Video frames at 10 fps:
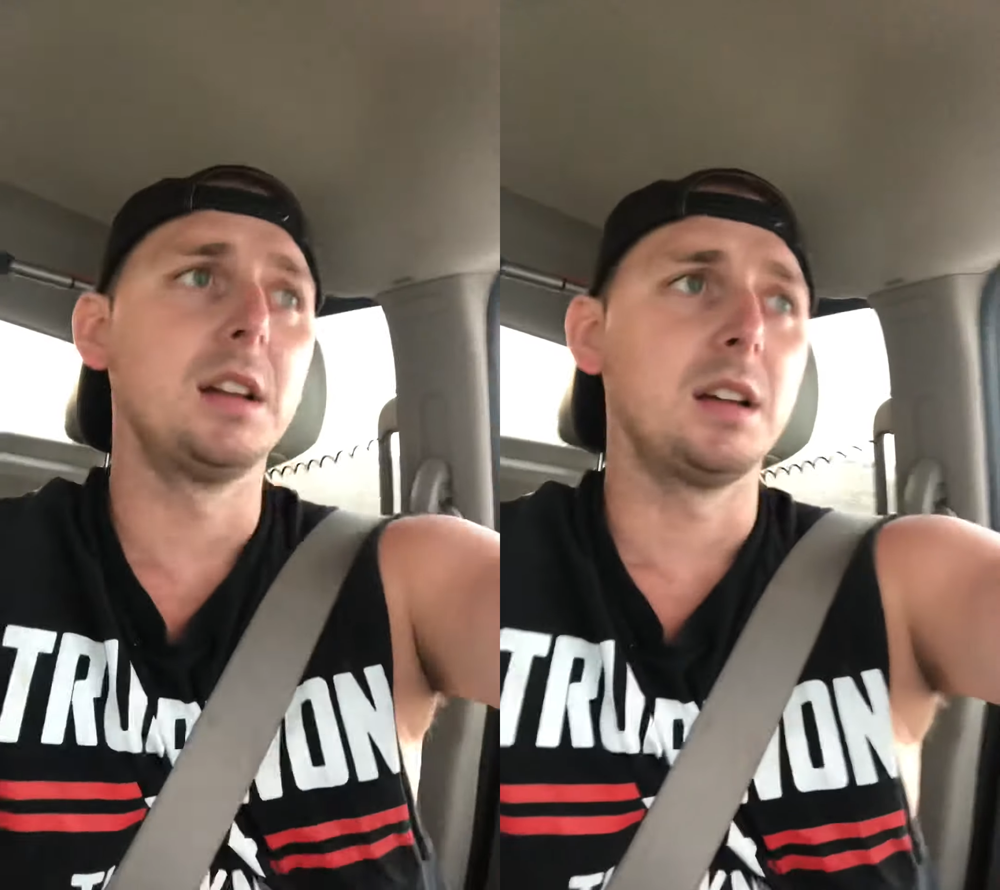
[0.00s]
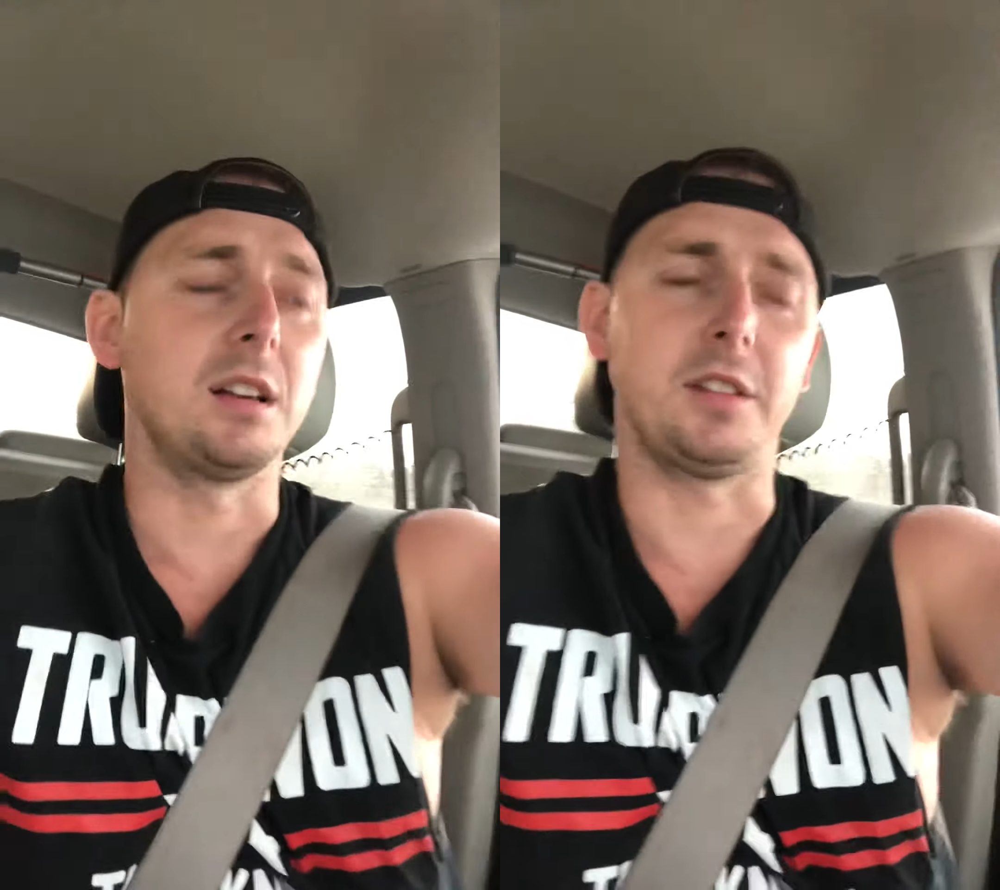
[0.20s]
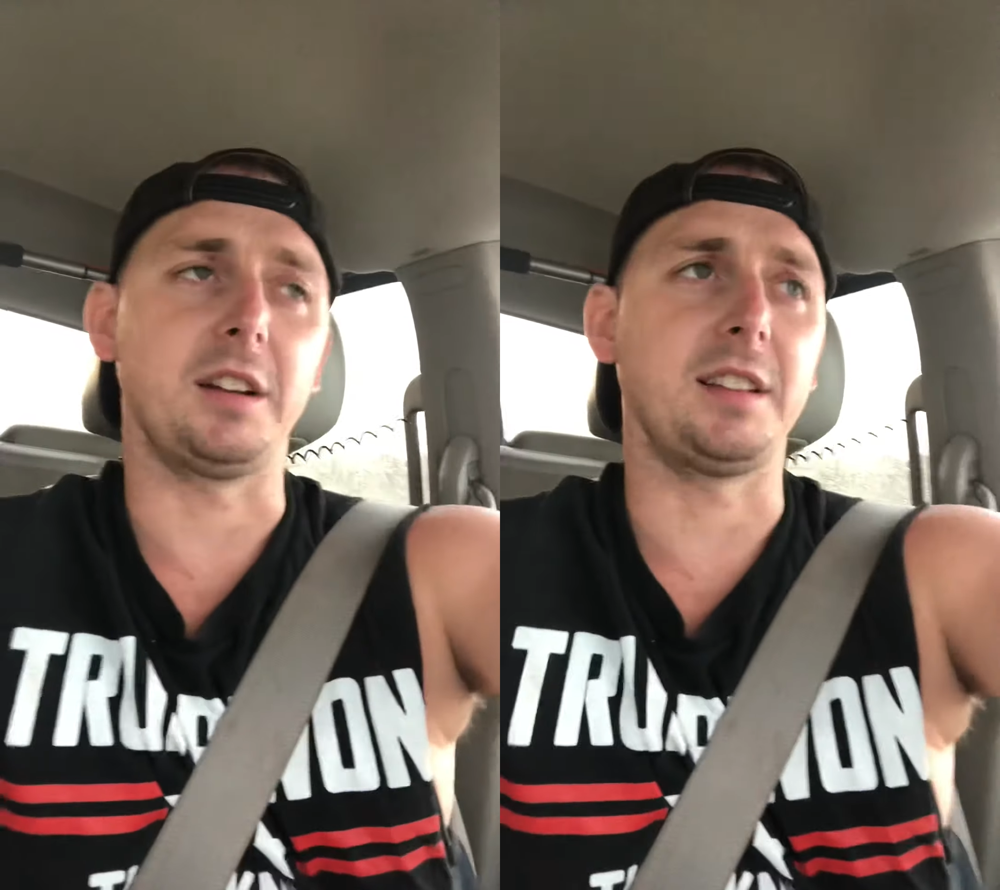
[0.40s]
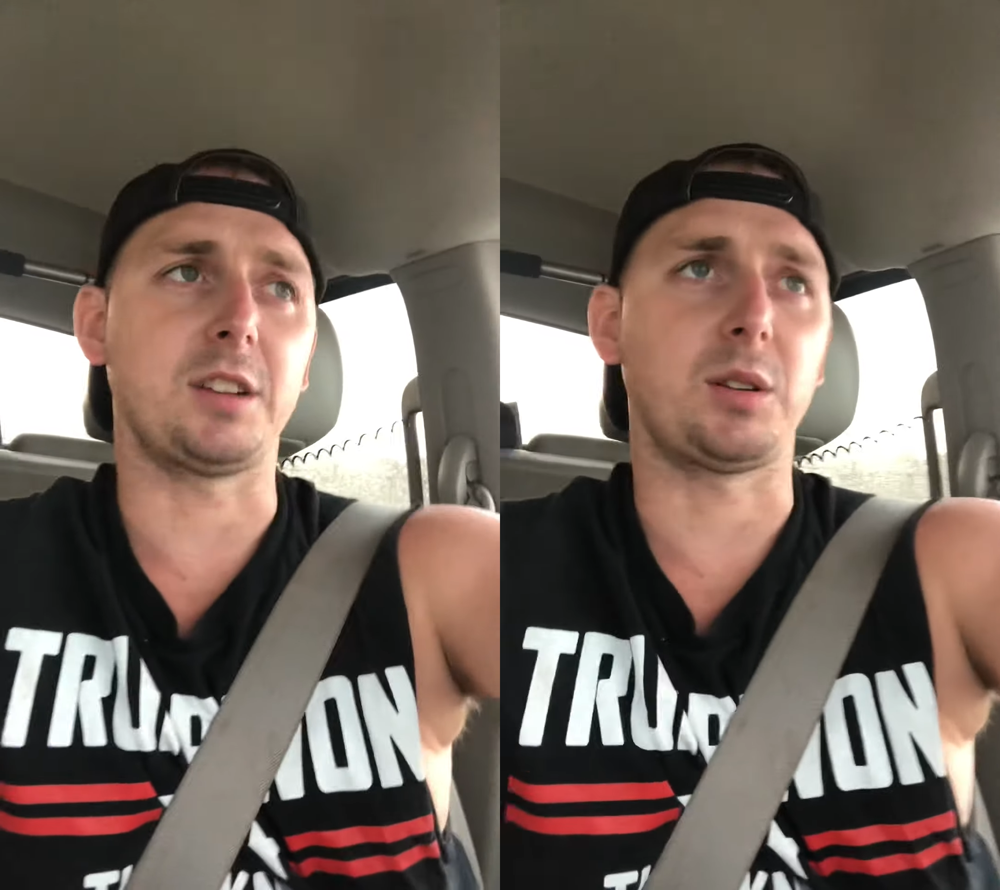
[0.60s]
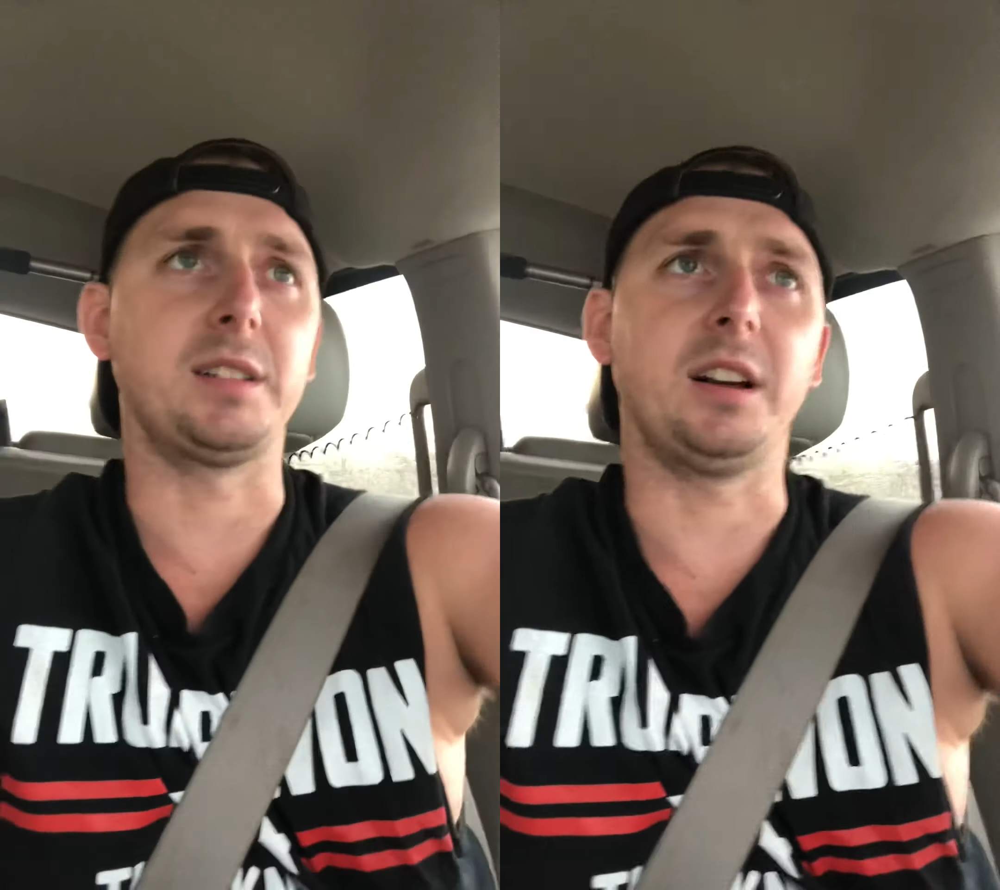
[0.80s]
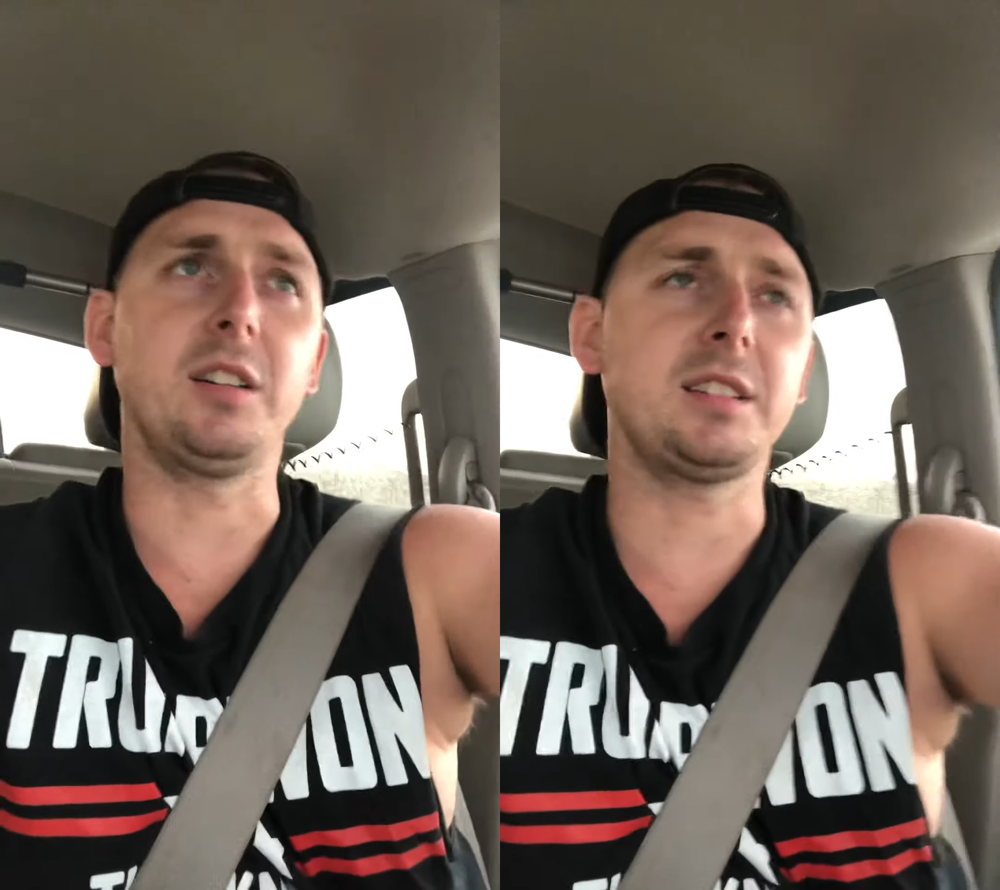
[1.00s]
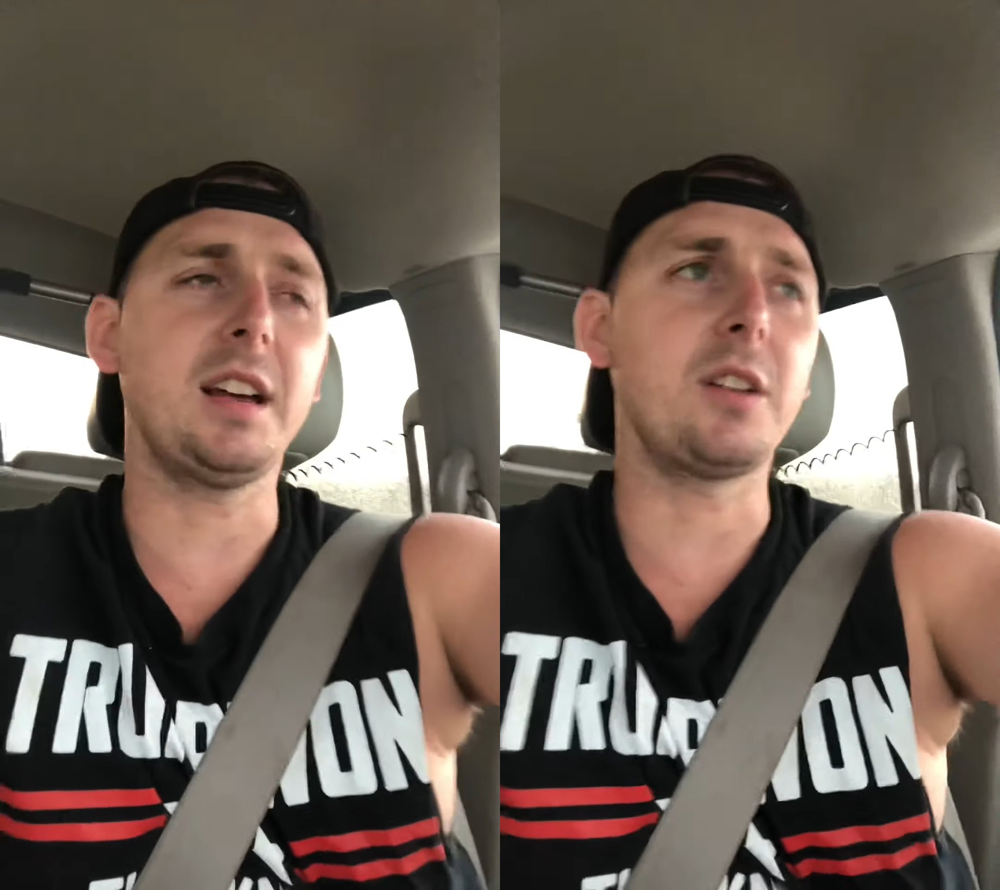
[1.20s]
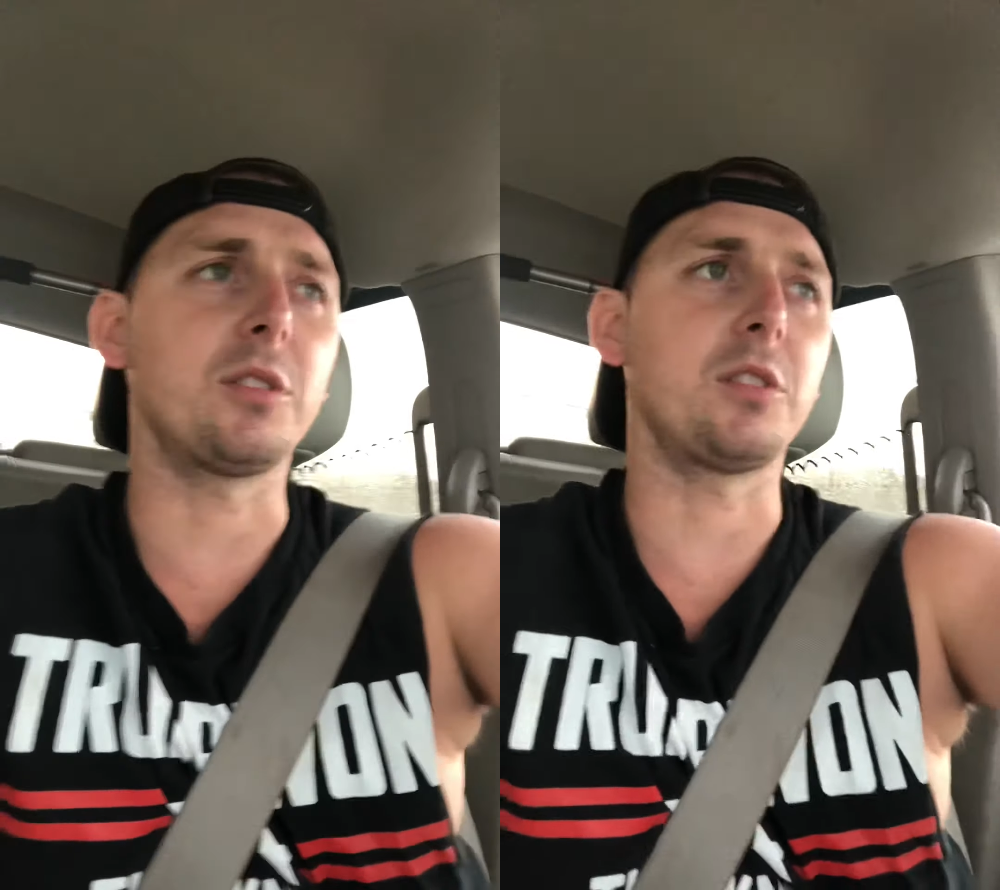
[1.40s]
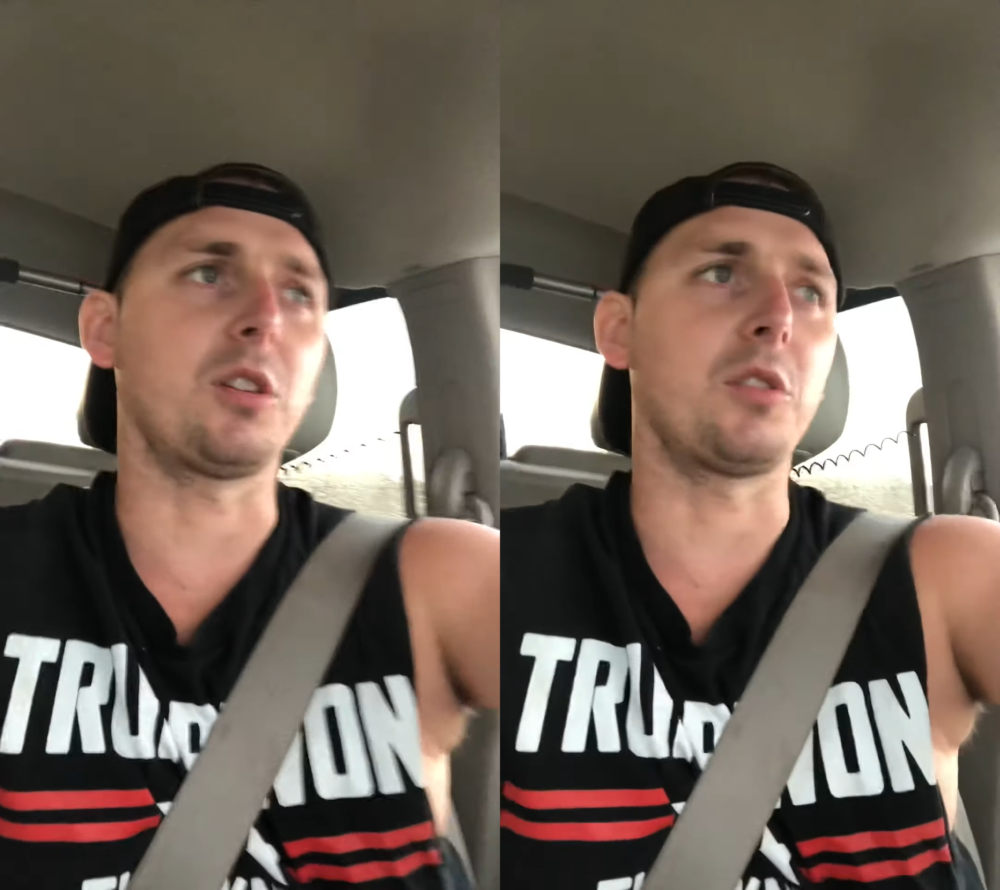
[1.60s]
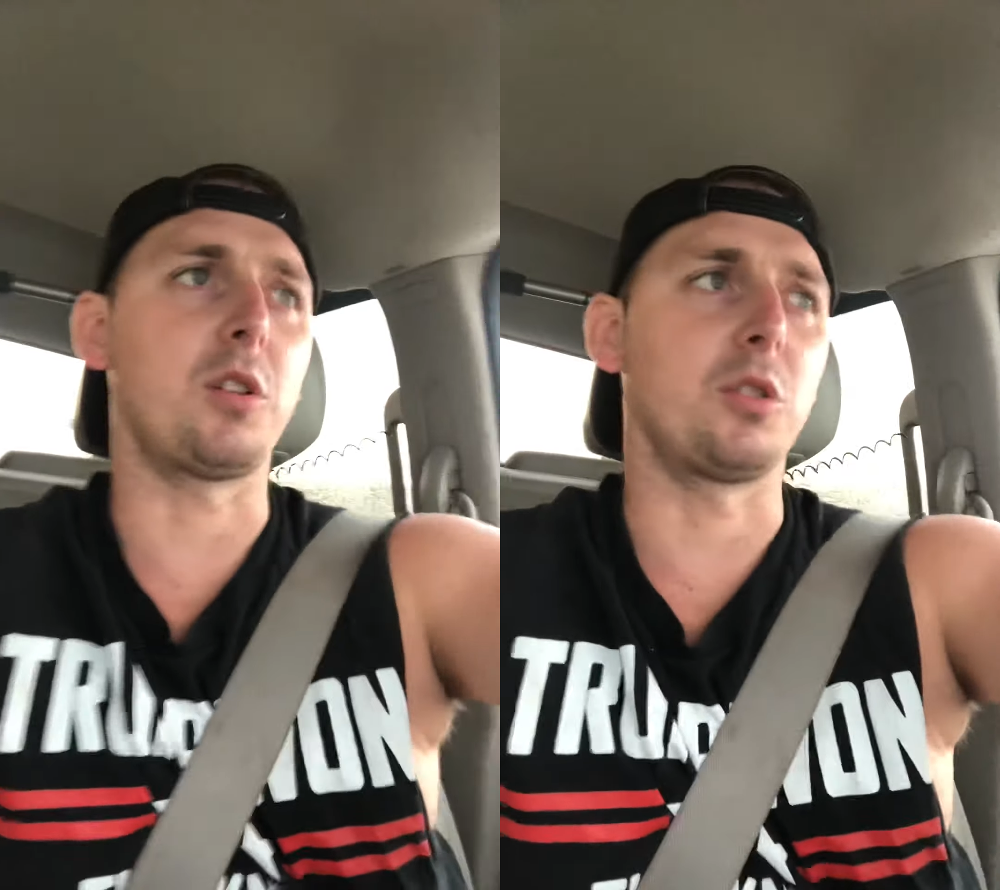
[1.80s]
Are they just not trying to tell us that,
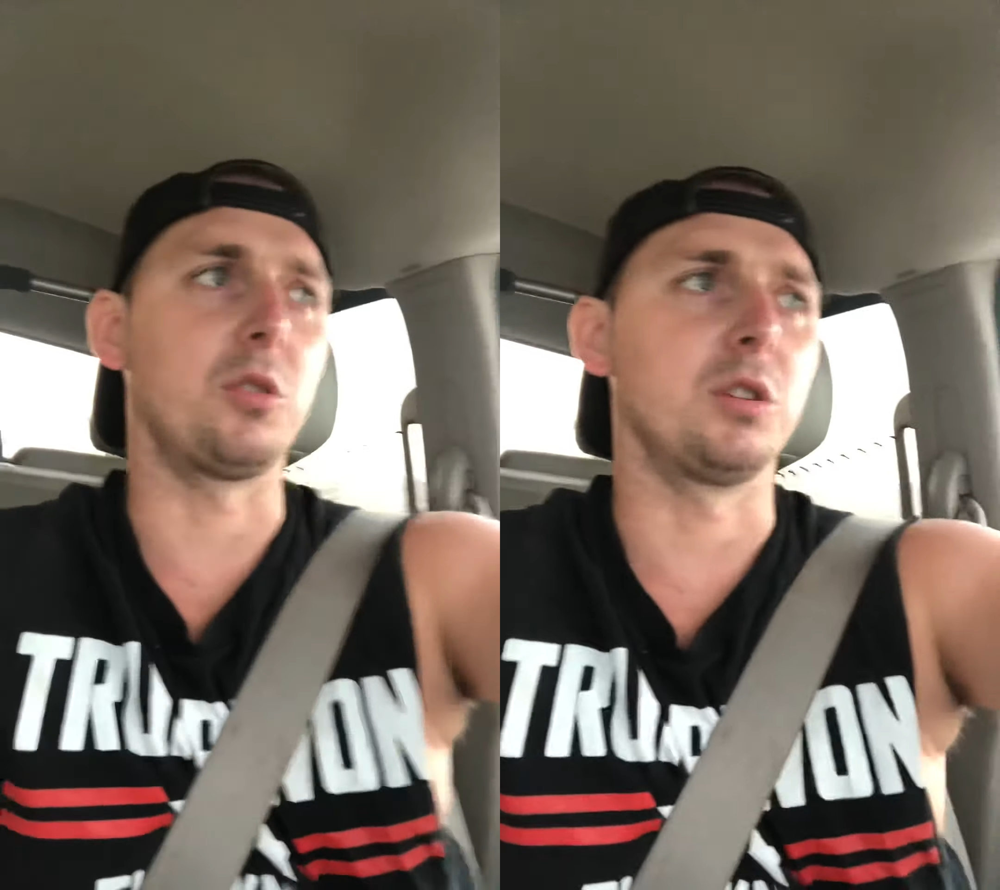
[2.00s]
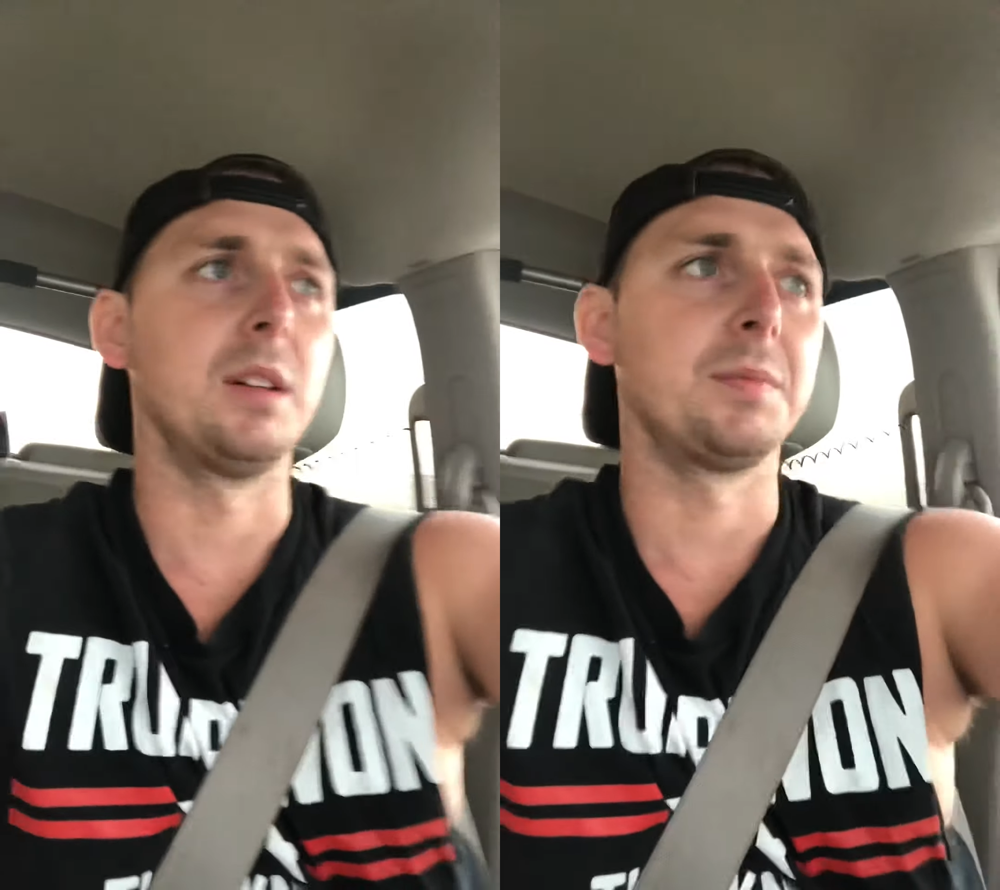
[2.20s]
or